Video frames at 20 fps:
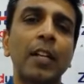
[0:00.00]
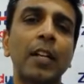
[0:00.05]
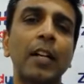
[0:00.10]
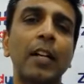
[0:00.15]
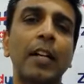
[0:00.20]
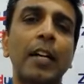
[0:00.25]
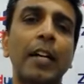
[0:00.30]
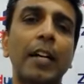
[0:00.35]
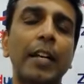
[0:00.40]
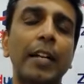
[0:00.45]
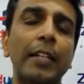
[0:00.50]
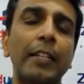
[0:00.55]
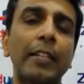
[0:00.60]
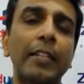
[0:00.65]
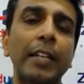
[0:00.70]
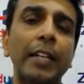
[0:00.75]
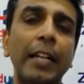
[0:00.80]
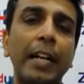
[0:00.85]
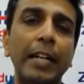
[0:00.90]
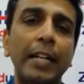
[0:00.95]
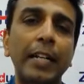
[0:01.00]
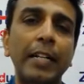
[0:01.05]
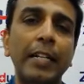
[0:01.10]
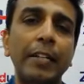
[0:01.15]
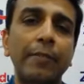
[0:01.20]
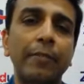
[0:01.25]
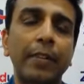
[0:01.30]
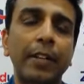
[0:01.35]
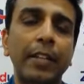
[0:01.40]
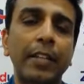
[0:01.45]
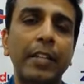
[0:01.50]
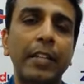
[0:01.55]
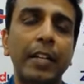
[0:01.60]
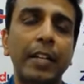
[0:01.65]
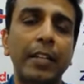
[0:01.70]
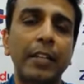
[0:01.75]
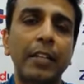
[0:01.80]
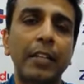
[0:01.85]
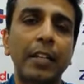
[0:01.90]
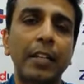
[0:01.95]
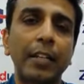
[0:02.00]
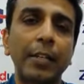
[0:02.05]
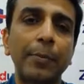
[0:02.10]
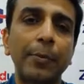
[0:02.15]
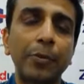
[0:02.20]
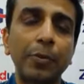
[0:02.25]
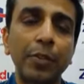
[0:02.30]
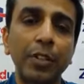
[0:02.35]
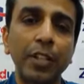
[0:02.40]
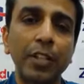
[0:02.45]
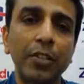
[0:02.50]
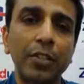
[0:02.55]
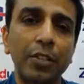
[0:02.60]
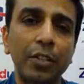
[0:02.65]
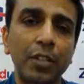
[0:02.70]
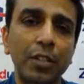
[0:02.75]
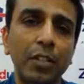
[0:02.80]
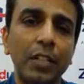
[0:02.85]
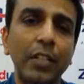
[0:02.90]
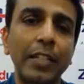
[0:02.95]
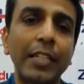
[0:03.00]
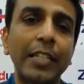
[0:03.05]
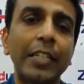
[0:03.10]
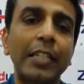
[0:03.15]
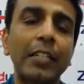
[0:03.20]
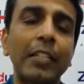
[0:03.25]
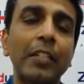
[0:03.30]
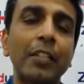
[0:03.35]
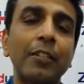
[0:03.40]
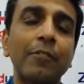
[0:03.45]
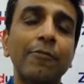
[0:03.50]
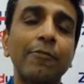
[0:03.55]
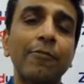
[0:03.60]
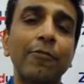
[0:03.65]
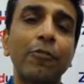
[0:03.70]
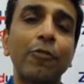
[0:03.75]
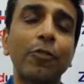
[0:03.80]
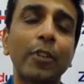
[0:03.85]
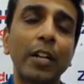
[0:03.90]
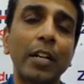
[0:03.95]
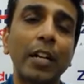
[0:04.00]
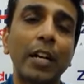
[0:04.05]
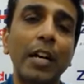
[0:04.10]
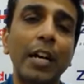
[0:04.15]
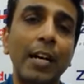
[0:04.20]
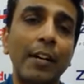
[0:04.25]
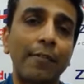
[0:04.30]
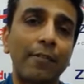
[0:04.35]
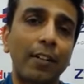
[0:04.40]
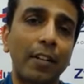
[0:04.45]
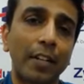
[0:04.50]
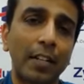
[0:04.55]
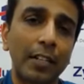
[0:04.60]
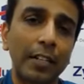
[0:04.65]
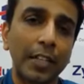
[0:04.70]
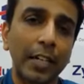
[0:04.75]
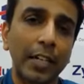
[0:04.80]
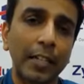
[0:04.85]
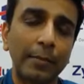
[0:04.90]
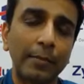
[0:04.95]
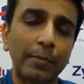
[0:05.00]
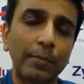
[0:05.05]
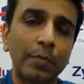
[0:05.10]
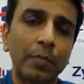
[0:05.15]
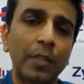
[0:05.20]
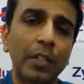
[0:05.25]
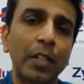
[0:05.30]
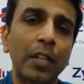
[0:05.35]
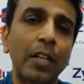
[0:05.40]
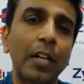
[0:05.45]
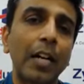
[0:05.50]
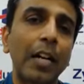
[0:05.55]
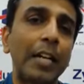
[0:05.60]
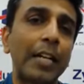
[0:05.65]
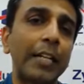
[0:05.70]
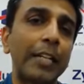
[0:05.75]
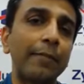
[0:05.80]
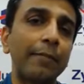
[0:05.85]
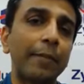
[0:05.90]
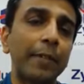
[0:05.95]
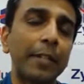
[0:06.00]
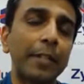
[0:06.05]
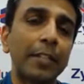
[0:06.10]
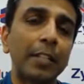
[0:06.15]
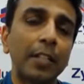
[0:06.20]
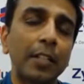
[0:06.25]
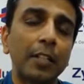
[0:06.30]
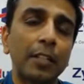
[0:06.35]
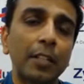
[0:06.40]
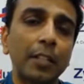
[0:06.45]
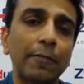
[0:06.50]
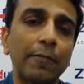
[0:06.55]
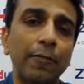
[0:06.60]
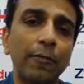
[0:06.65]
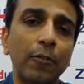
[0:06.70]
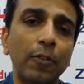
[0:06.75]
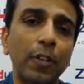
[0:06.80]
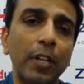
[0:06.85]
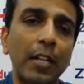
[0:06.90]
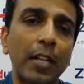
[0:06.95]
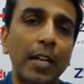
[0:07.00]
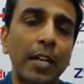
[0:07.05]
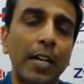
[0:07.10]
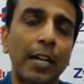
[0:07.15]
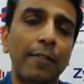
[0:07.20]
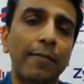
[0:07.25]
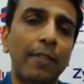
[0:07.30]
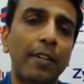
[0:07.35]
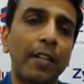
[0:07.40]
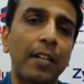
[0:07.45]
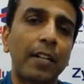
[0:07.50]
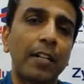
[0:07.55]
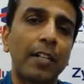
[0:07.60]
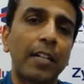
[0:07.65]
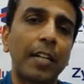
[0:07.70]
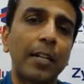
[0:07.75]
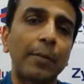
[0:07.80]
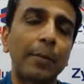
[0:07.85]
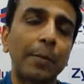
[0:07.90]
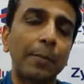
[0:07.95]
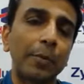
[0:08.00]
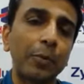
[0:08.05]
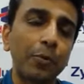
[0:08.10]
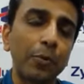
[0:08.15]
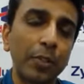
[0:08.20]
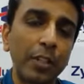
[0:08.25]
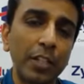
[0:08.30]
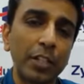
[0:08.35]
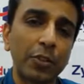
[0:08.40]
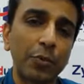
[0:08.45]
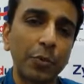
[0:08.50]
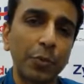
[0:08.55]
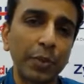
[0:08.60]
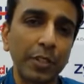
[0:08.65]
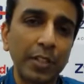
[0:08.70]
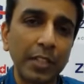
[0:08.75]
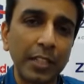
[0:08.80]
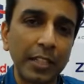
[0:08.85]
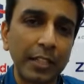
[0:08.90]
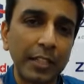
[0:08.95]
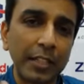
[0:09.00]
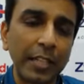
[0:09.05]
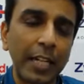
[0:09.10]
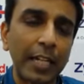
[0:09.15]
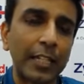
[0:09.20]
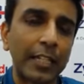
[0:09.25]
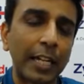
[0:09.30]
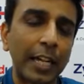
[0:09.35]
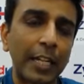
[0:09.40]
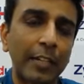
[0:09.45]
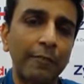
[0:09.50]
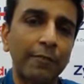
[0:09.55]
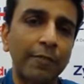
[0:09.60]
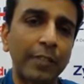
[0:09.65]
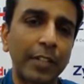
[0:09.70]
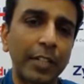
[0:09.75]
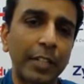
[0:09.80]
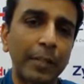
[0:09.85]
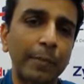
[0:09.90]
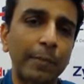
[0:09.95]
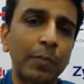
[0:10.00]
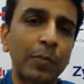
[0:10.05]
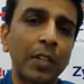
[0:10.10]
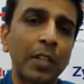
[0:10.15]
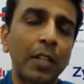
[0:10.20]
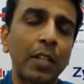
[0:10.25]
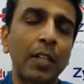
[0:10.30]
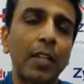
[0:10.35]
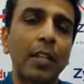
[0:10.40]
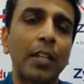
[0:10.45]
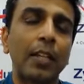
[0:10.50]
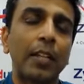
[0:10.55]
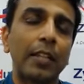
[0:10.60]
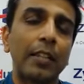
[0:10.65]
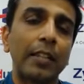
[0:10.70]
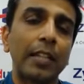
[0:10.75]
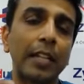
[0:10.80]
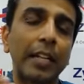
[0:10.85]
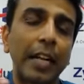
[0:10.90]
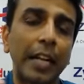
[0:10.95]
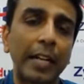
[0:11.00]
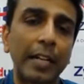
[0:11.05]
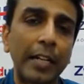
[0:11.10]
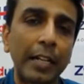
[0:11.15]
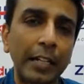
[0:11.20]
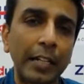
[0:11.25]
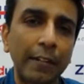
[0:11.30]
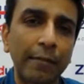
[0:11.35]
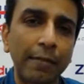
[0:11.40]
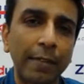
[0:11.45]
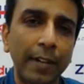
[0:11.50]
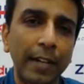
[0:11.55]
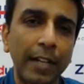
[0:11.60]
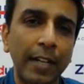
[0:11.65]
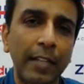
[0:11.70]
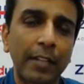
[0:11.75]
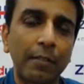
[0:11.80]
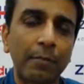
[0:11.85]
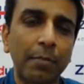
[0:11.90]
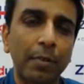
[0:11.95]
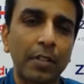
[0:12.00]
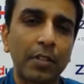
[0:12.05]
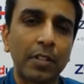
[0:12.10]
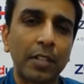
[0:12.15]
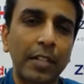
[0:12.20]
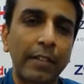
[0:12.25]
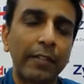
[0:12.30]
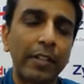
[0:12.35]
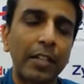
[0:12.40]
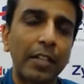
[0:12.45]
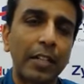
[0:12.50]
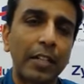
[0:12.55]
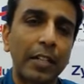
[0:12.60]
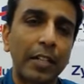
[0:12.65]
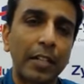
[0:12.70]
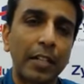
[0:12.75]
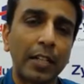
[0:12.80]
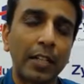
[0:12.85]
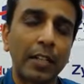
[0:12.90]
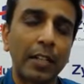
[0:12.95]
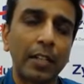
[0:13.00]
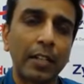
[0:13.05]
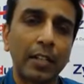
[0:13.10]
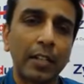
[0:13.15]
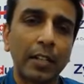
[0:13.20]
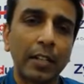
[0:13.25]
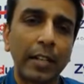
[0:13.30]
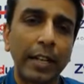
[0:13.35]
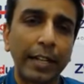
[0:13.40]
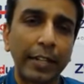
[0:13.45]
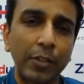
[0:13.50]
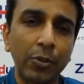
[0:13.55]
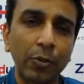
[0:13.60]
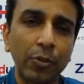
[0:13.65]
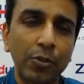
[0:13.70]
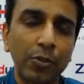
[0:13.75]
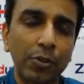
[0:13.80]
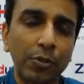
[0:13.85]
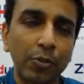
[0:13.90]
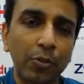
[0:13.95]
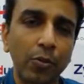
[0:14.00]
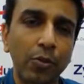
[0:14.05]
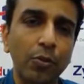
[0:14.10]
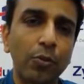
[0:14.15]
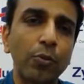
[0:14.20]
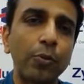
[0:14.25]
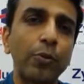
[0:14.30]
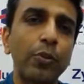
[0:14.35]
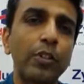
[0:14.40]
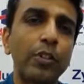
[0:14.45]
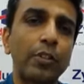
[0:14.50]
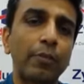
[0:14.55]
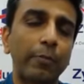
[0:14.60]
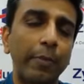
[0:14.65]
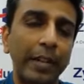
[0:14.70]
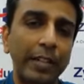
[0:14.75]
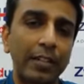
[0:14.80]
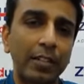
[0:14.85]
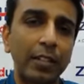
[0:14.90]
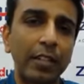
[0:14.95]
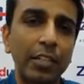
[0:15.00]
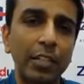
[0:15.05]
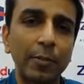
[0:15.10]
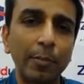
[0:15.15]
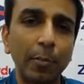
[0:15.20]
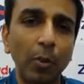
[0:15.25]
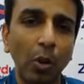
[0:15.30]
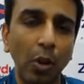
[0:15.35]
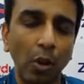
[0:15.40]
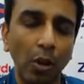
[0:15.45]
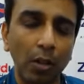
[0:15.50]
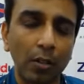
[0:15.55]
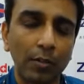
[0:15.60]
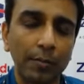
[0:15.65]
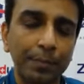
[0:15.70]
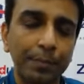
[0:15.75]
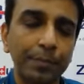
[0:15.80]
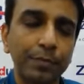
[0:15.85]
and they'll identify that if you reached in 4.5 hour time, I'll repeat, the 4.5 hour time, if you reach within that time frame, they'll identify the person having an acute stroke who is vessel is blocked,